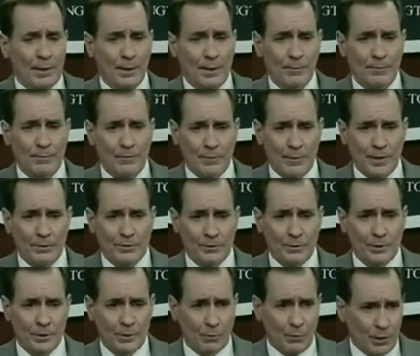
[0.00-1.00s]

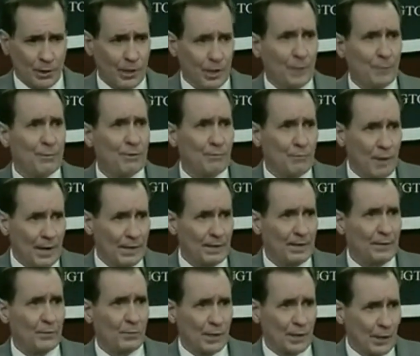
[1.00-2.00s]
that we're going to be
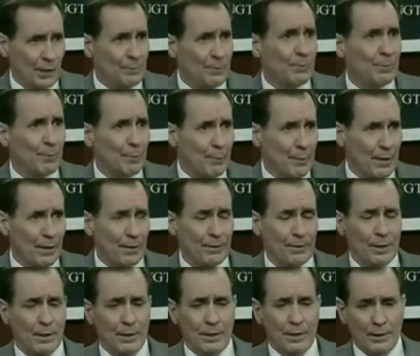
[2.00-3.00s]
ready, we're going to be
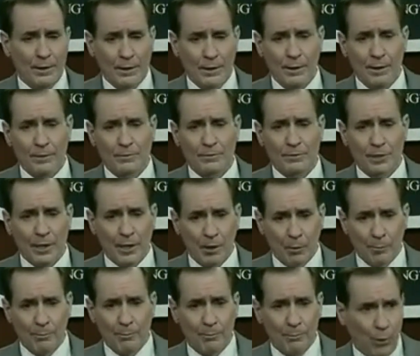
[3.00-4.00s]
prepared to
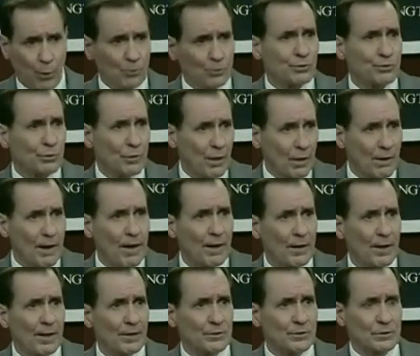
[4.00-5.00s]
help bolster our
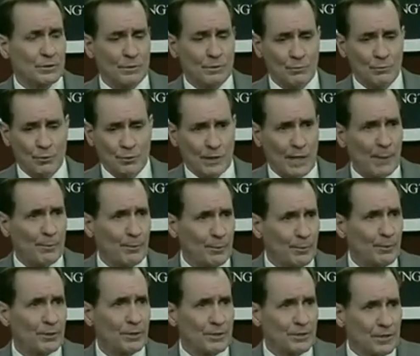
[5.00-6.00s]
allies with
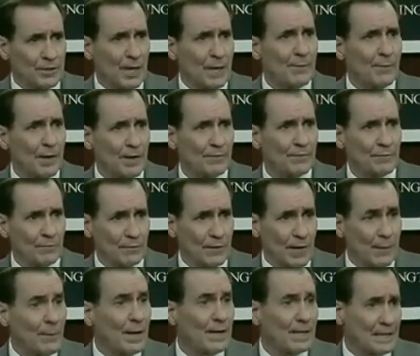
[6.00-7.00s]
capabilities they might
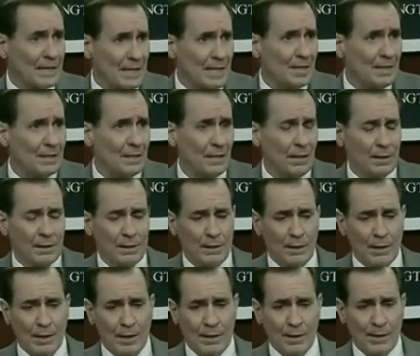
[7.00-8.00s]
need.
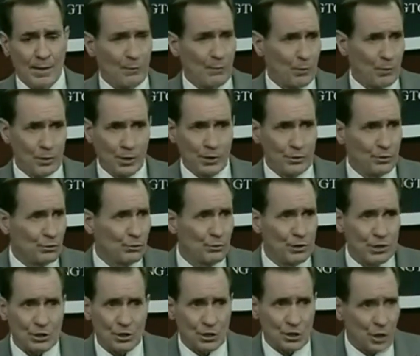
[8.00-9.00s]
And we're going to
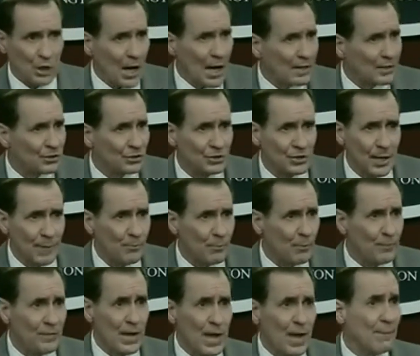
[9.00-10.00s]
do this in
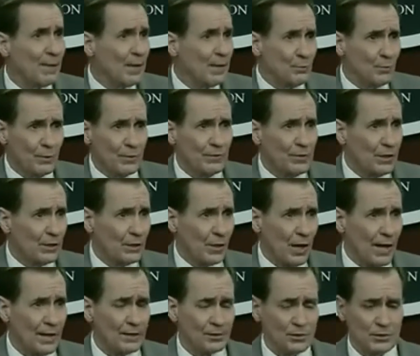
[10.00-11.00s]
lockstep with them and with the
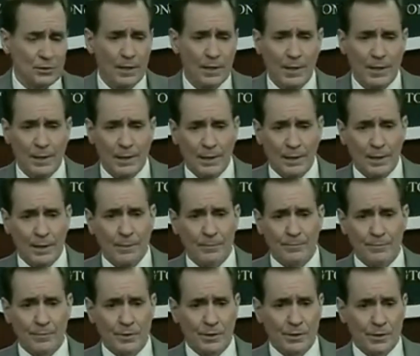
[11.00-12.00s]
alliance.
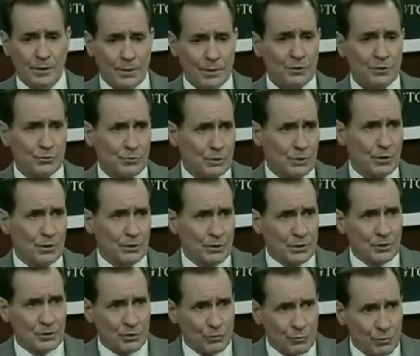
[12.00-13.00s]

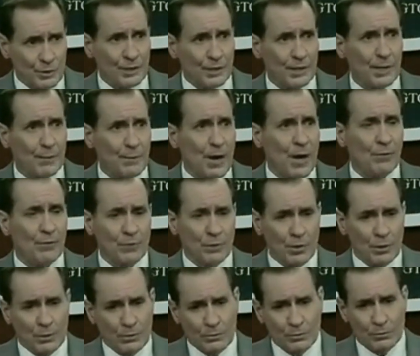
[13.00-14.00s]
This is really about
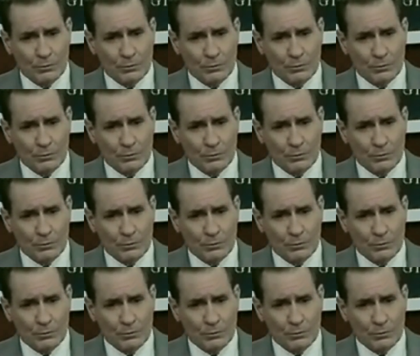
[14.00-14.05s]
